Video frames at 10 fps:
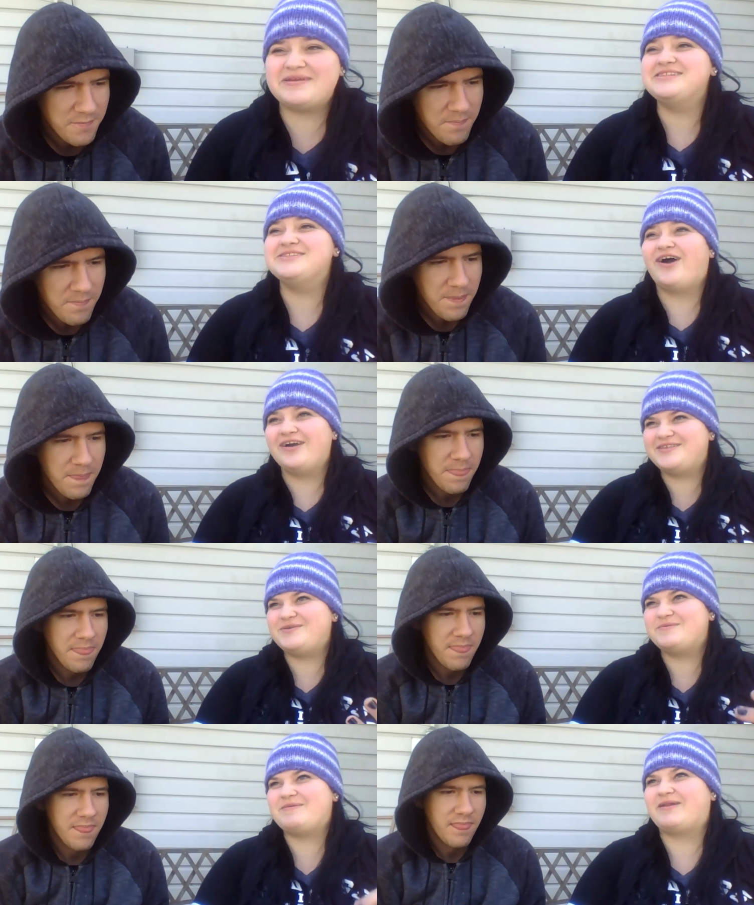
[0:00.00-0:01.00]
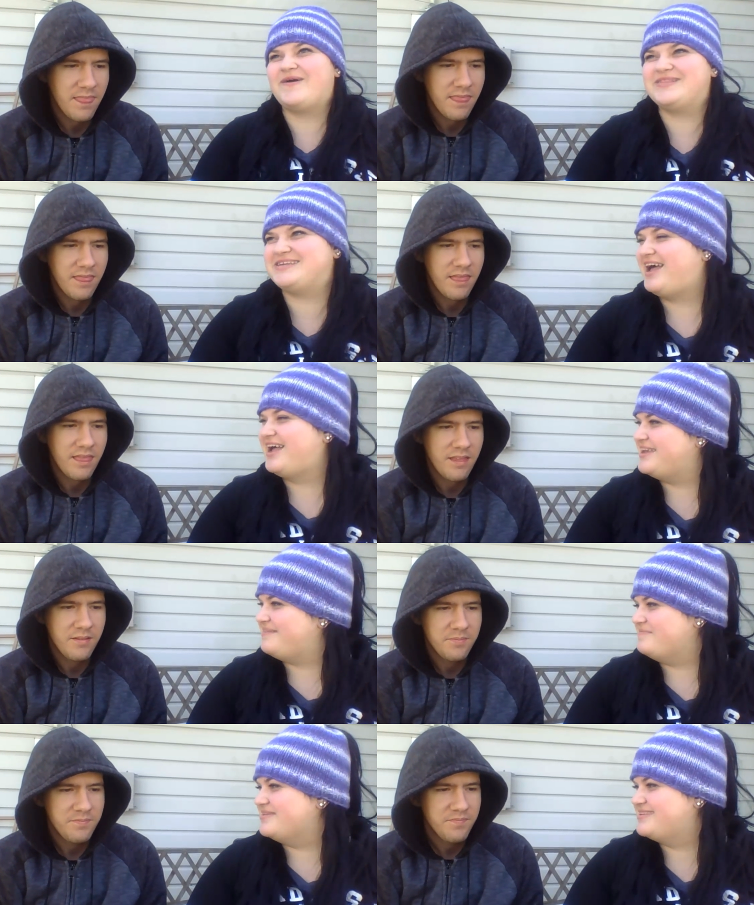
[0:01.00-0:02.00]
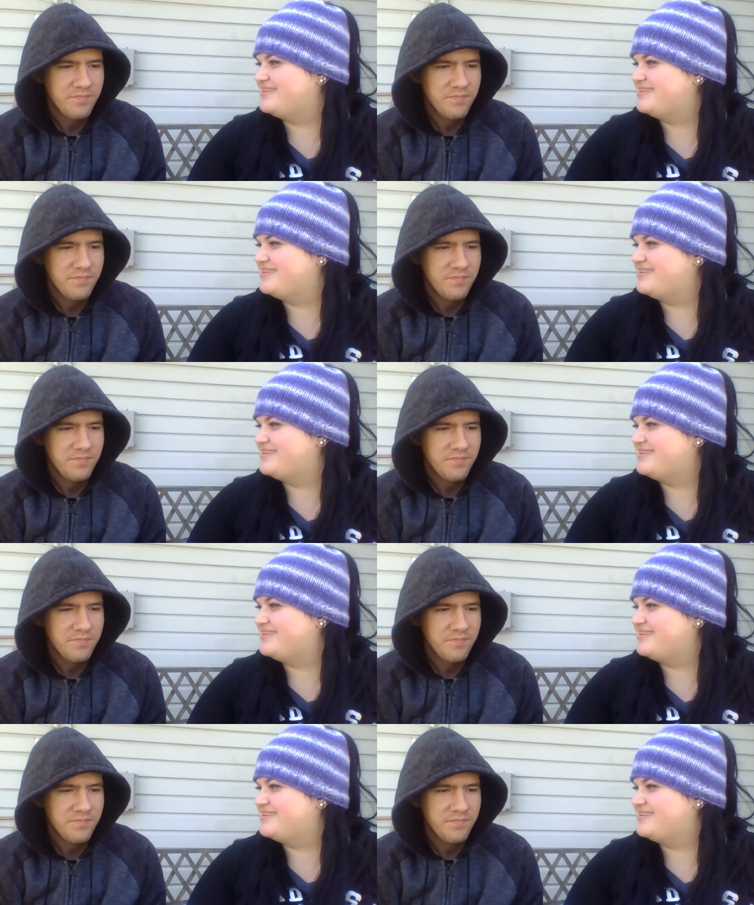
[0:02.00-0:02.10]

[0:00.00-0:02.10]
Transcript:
Speaker 1: but I talk to you about it all the time.